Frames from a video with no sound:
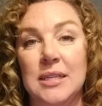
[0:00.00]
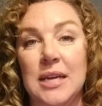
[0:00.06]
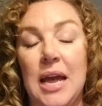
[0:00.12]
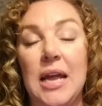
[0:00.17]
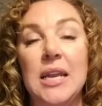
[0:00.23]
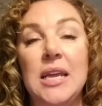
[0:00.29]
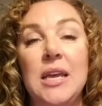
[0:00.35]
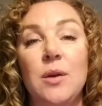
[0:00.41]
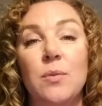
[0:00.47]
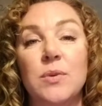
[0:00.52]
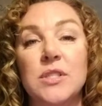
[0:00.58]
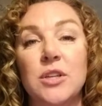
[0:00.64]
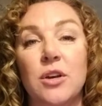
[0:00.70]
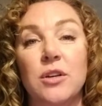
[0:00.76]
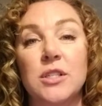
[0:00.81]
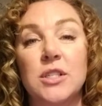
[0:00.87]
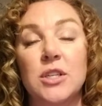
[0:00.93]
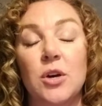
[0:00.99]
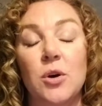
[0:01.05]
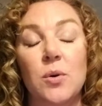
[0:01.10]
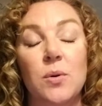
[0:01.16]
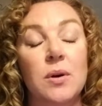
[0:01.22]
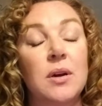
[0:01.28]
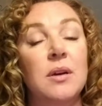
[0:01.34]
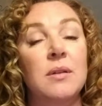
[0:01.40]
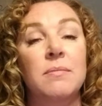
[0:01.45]
and he was
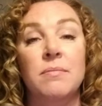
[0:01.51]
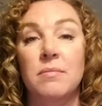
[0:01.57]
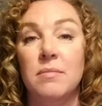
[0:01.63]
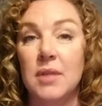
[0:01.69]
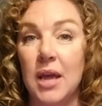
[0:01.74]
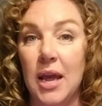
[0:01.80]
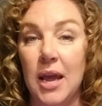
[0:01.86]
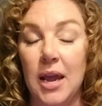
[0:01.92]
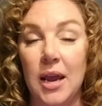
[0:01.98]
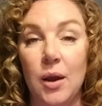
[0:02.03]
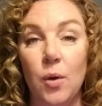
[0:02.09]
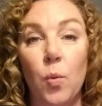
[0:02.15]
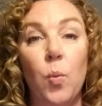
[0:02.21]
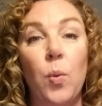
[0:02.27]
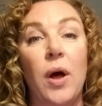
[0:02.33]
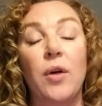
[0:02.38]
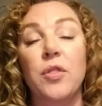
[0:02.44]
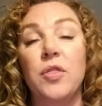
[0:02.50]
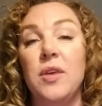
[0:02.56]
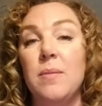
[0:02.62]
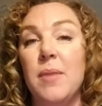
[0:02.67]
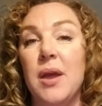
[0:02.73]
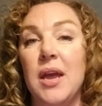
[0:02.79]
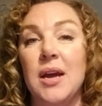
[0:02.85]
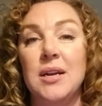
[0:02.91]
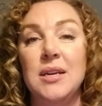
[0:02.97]
also a wealthy
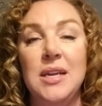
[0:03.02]
man.